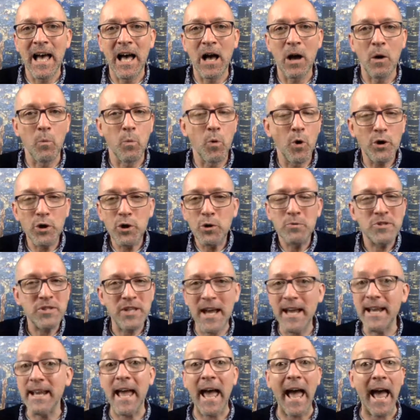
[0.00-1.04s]
what you
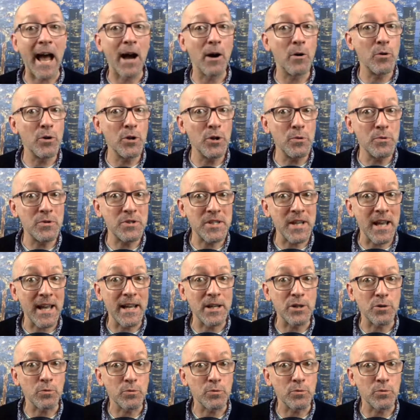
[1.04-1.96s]
say, how you say it,